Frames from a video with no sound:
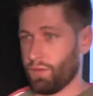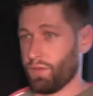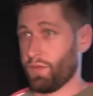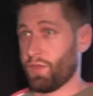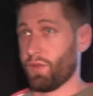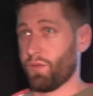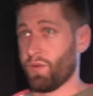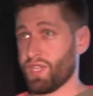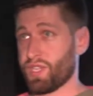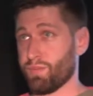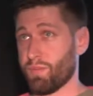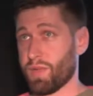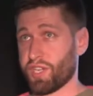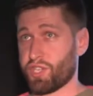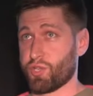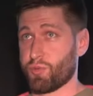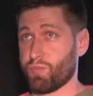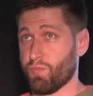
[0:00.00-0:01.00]
There is
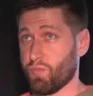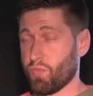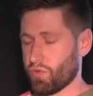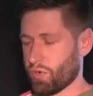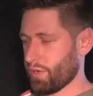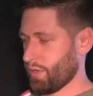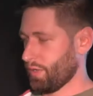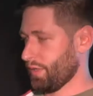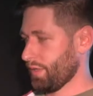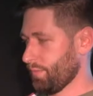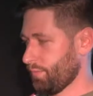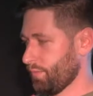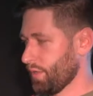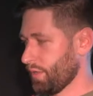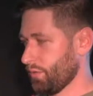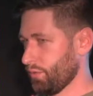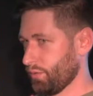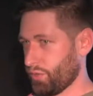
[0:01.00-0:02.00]
much more
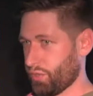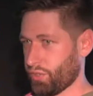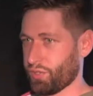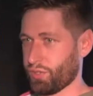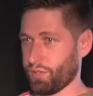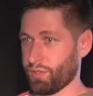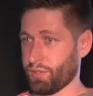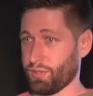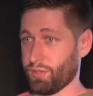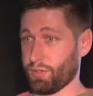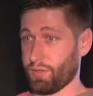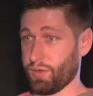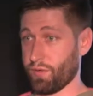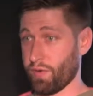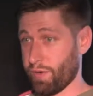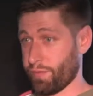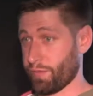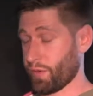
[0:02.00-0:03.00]
about
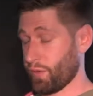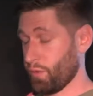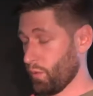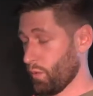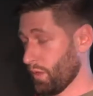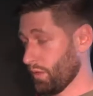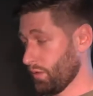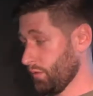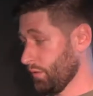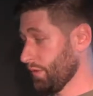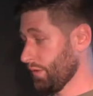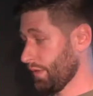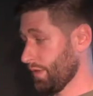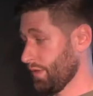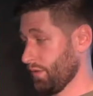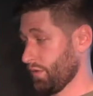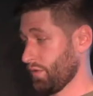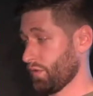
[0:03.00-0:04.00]
GraphQL,
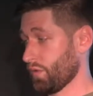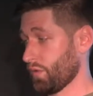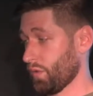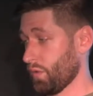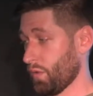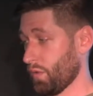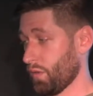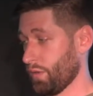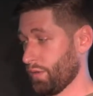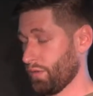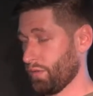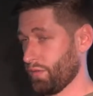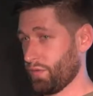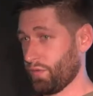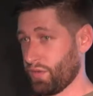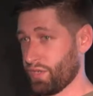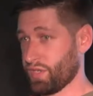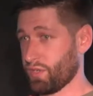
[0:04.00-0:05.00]
and
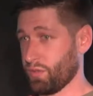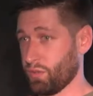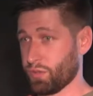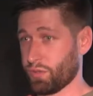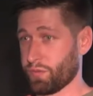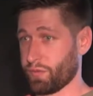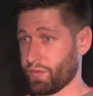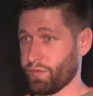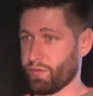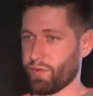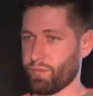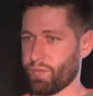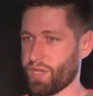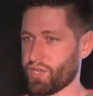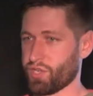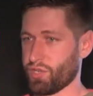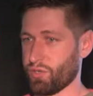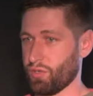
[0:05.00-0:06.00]
there is a lot of
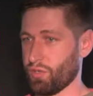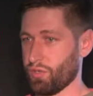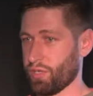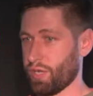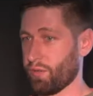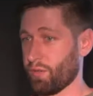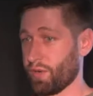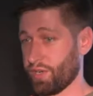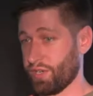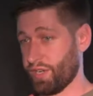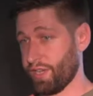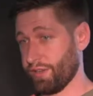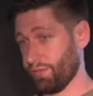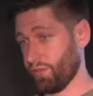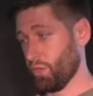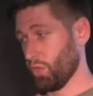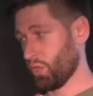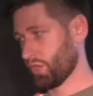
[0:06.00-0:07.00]
information on our dev
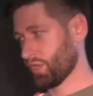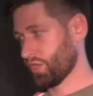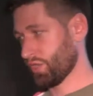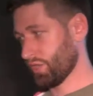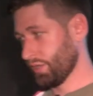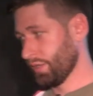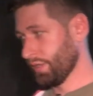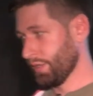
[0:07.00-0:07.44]
docs